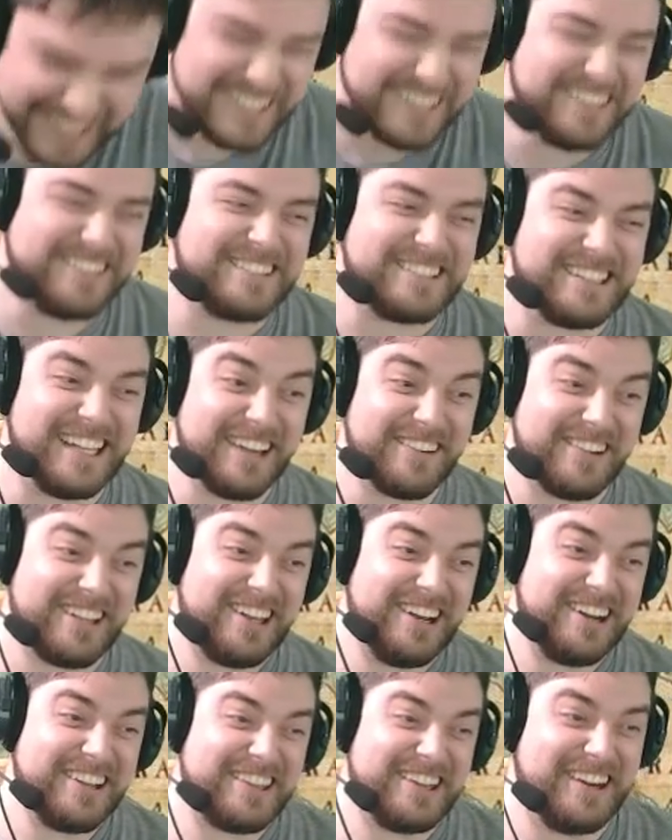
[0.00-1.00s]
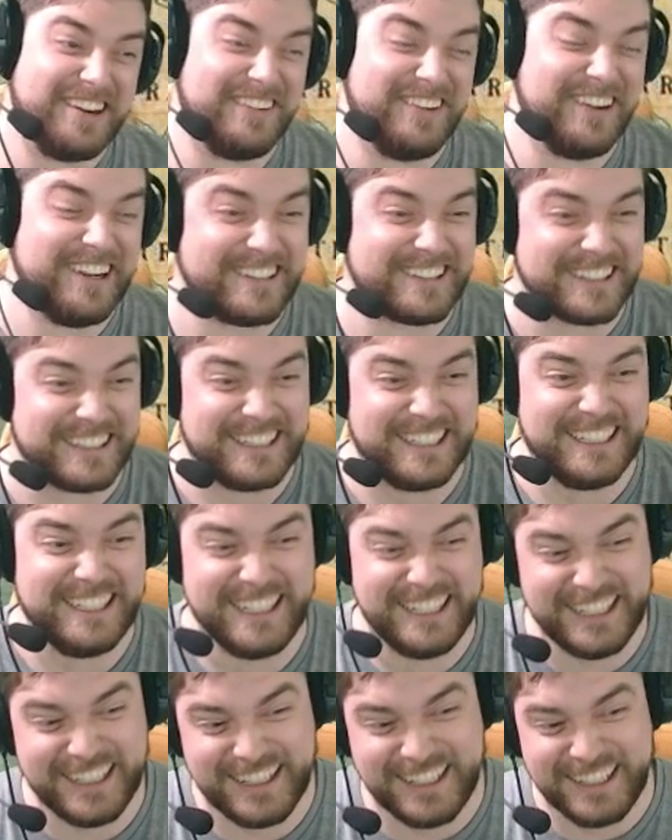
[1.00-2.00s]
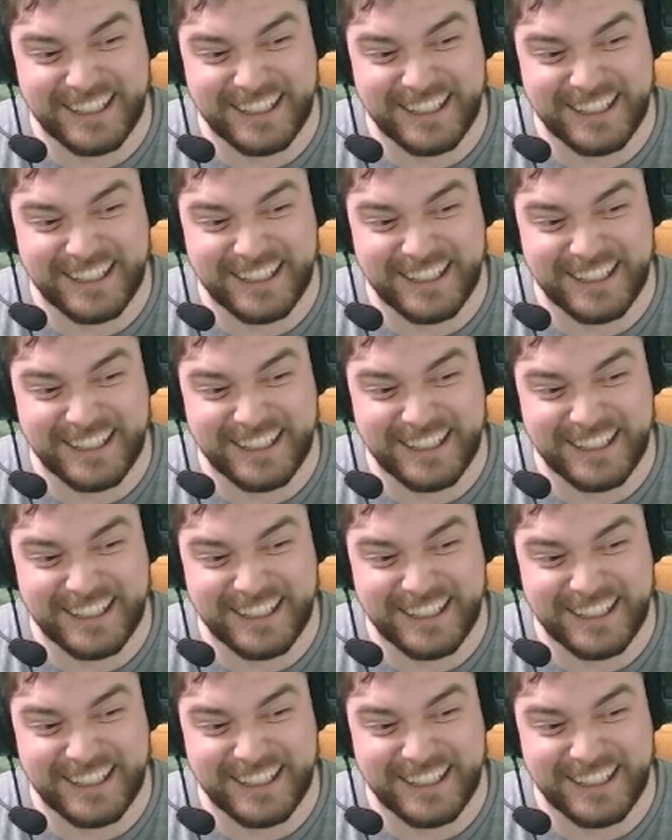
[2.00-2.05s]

Well, I'm glad we got there eventually.